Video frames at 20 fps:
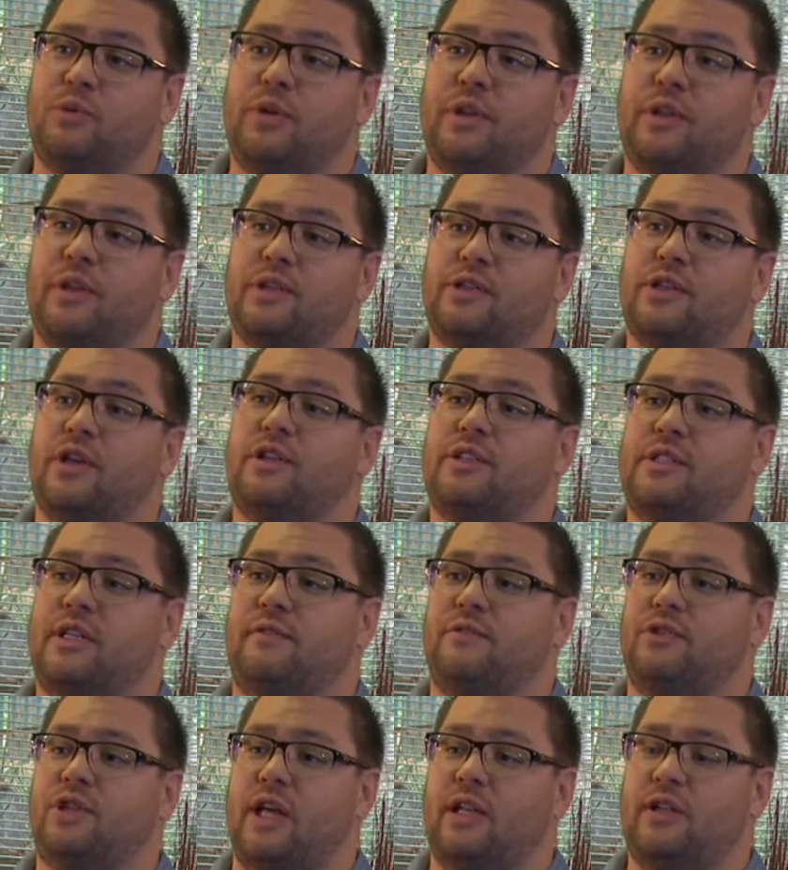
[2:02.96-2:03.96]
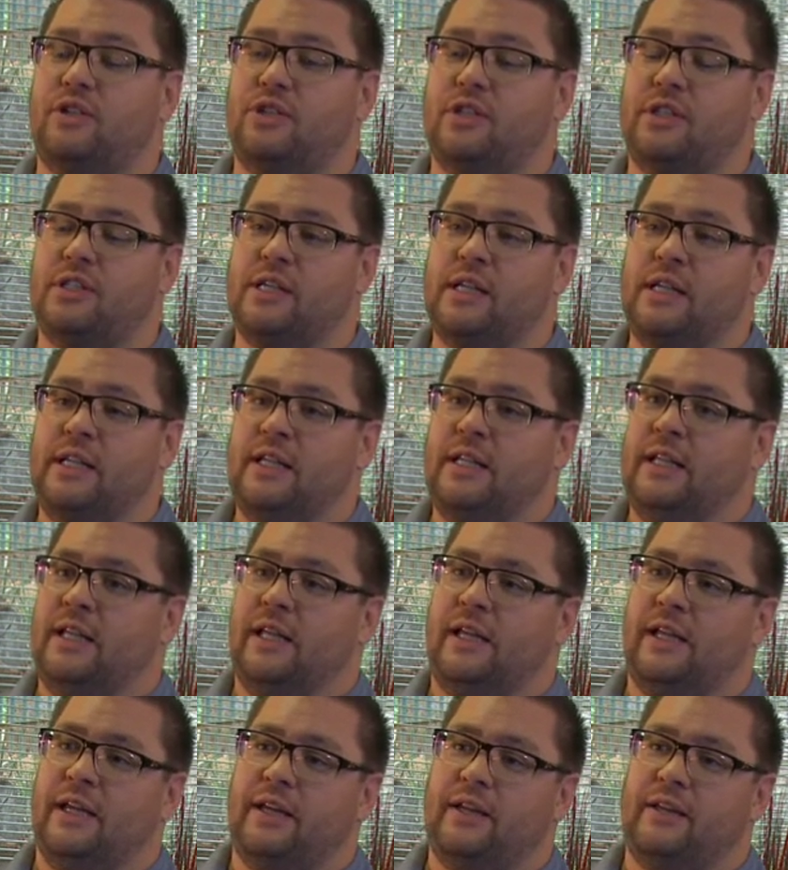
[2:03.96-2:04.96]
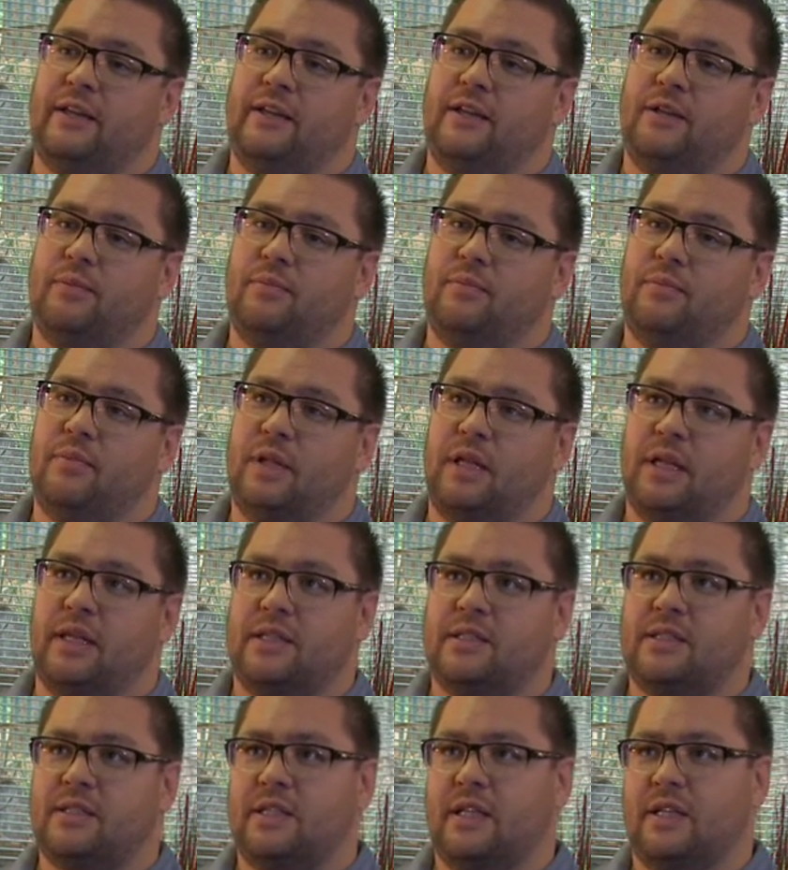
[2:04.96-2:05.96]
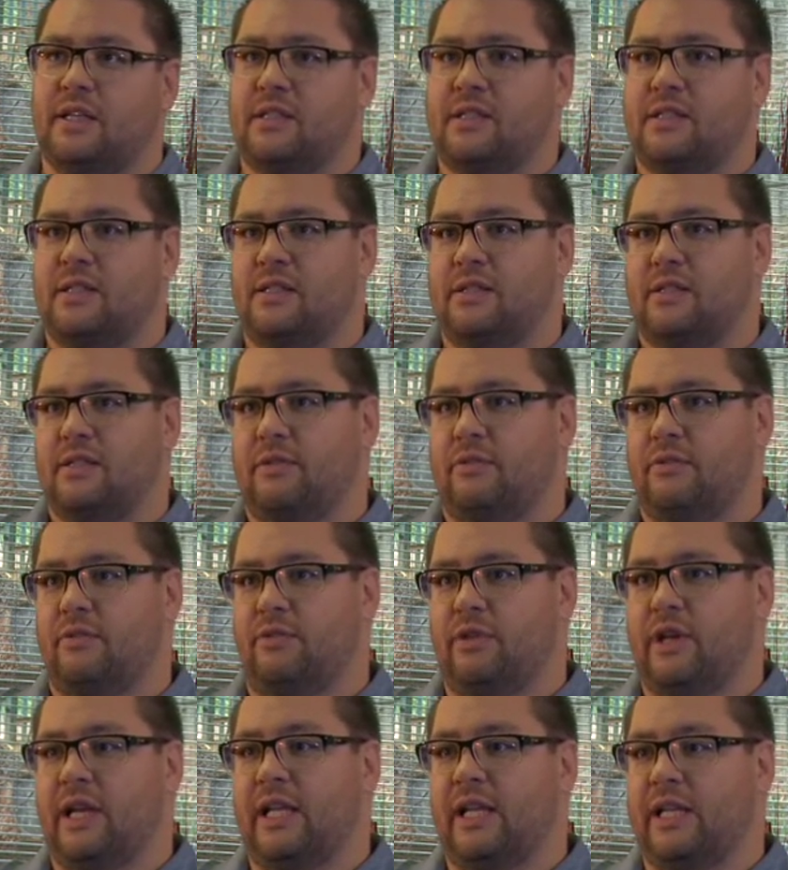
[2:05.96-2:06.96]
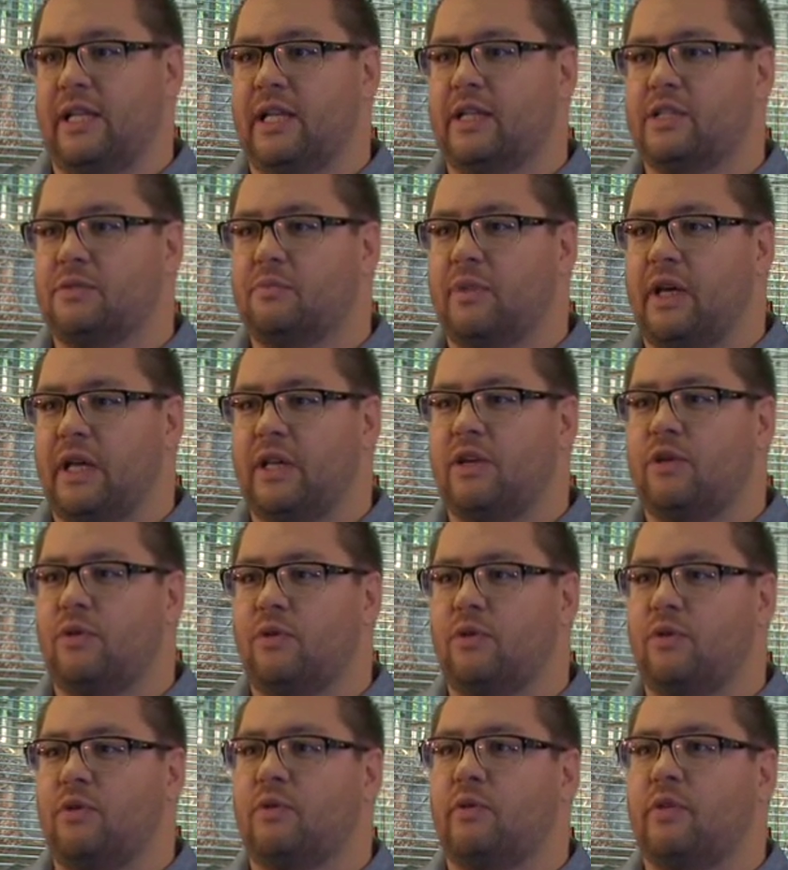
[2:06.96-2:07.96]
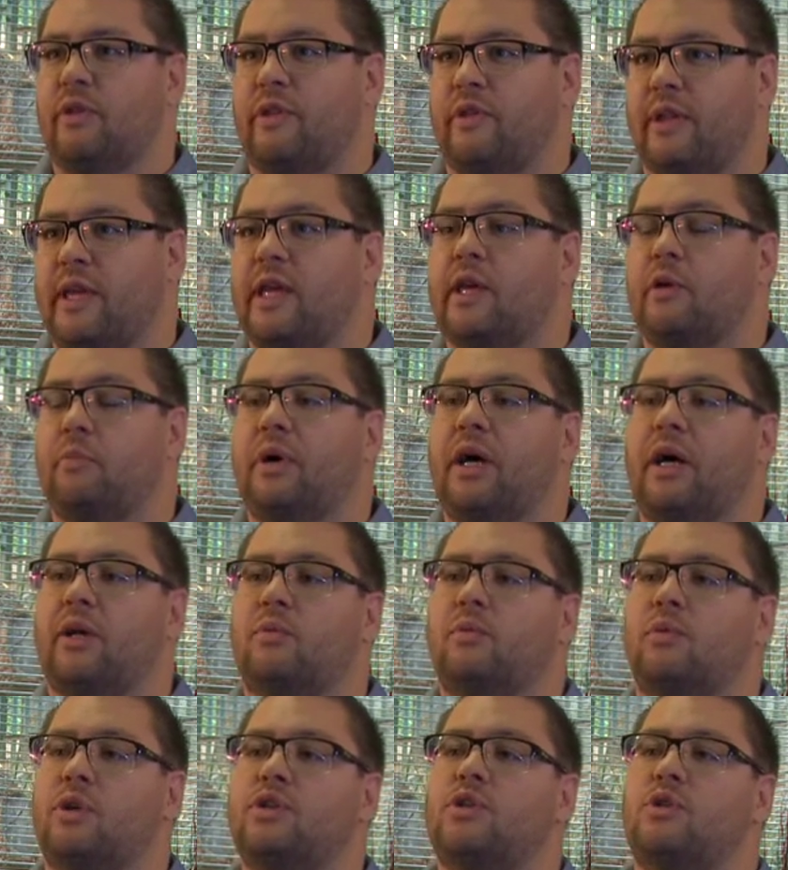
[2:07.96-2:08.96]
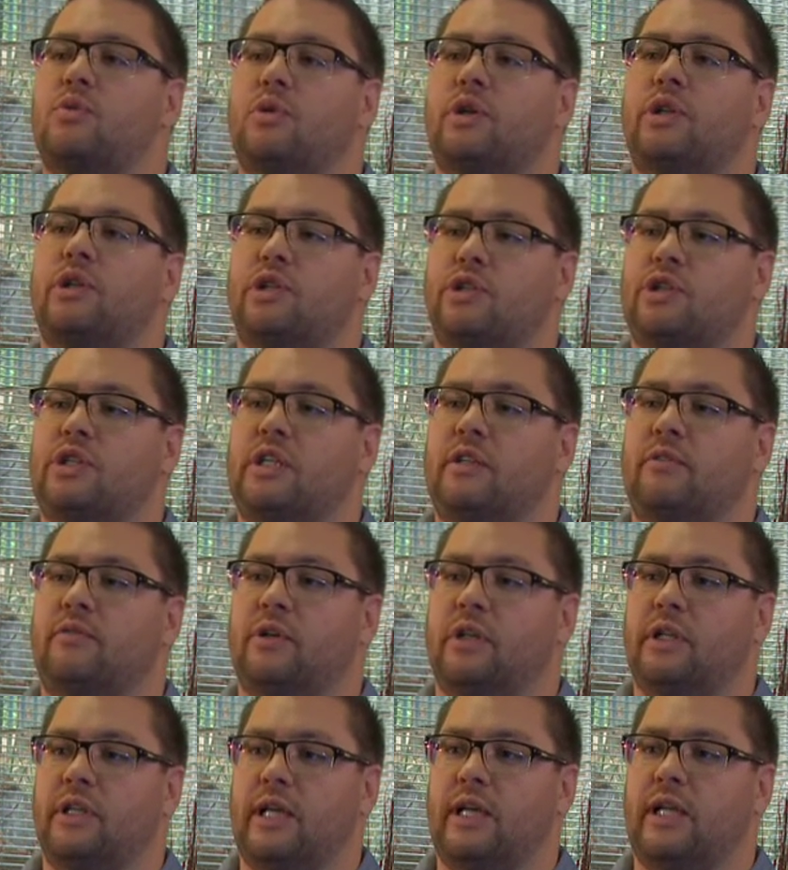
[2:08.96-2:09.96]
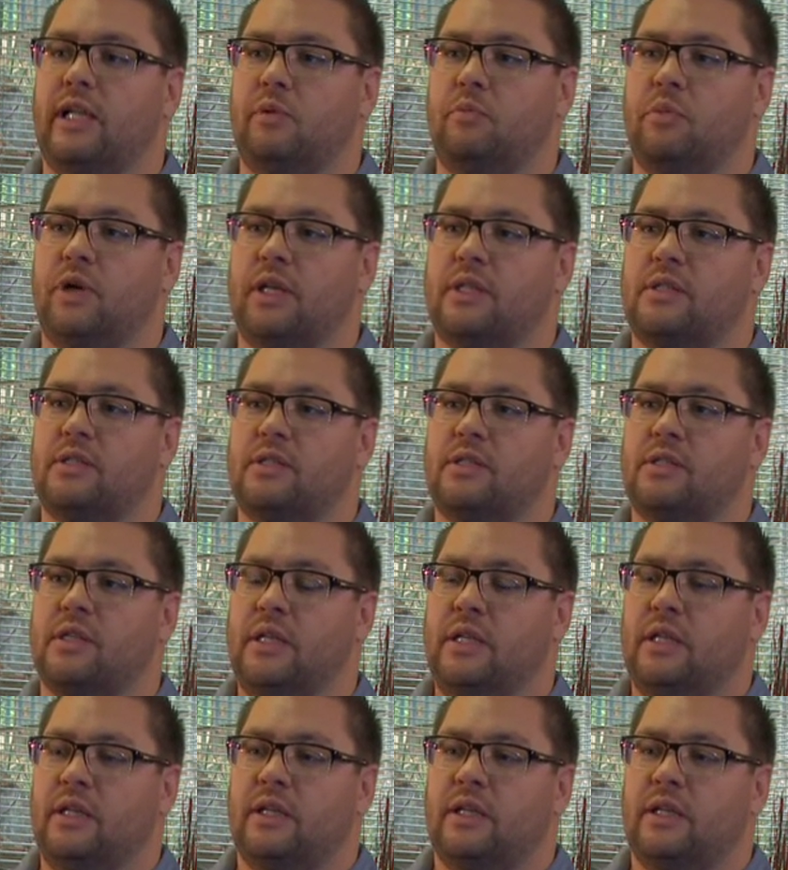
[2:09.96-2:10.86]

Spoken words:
with its own set of challenges, and it's really does make you think about what you want to achieve on a daily basis.